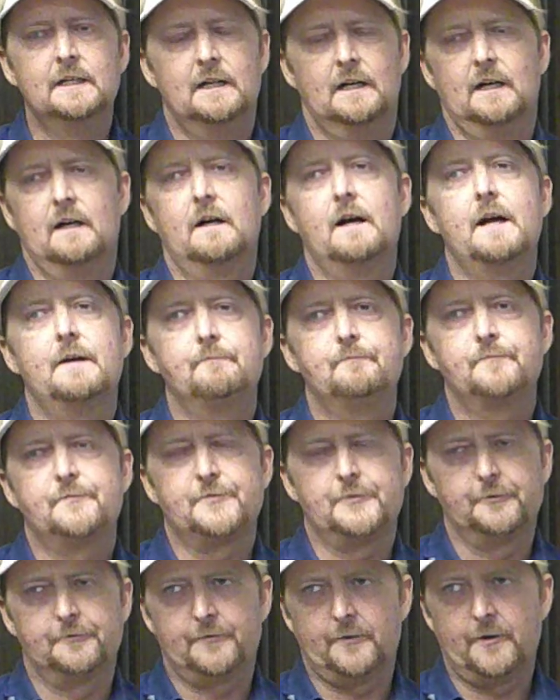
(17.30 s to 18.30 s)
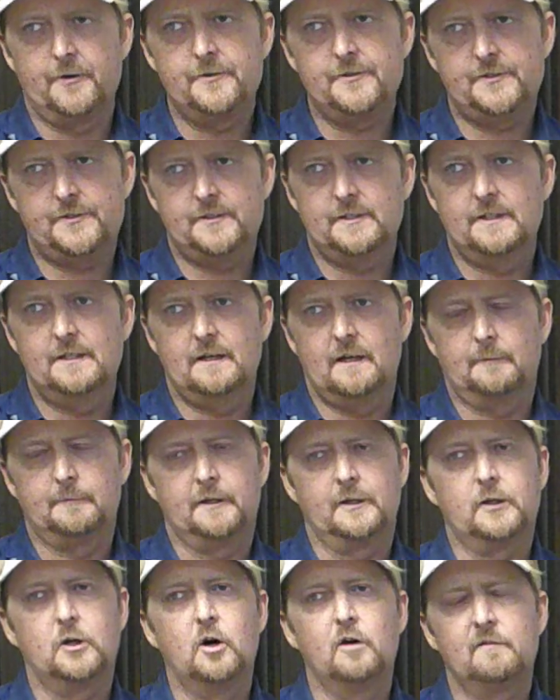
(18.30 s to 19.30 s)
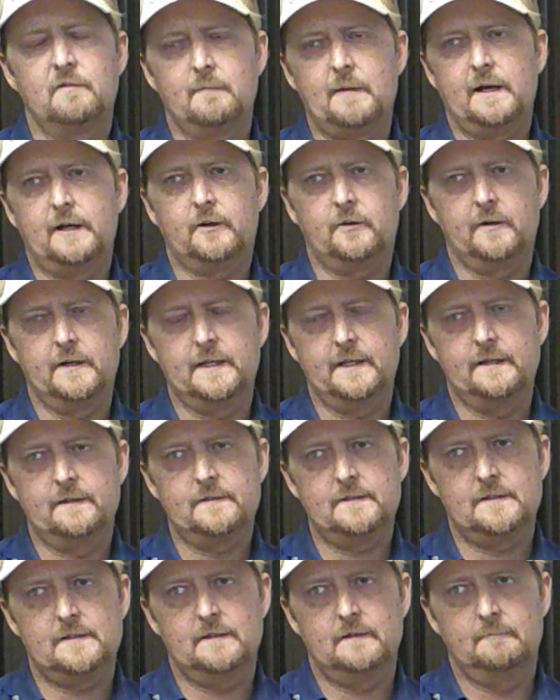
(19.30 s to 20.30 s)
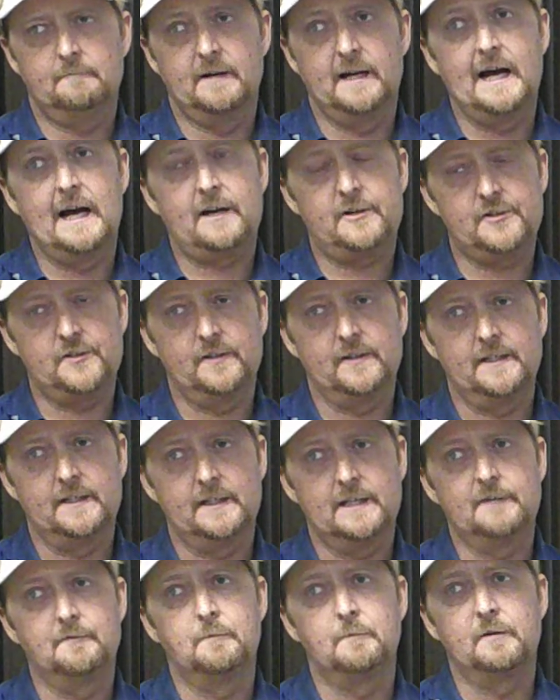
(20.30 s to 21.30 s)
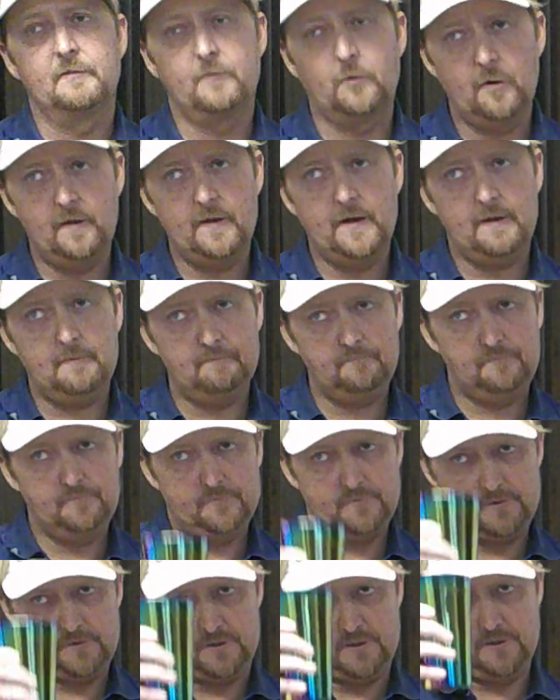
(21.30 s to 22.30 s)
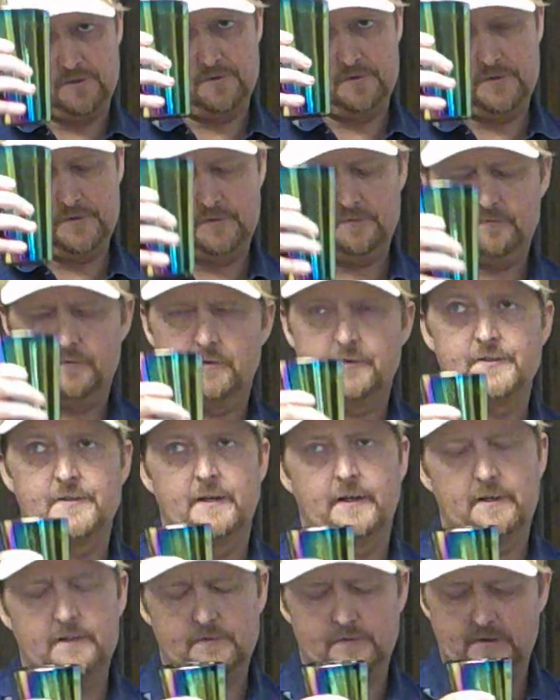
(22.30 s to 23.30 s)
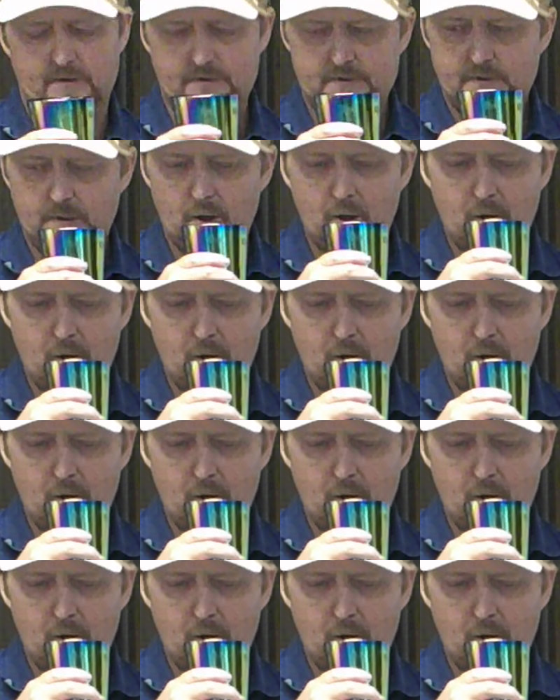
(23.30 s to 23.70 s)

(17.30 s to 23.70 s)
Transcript: Alright, so first, I'm going to go over my ingredients, but actually, even before that, cheers. First things first.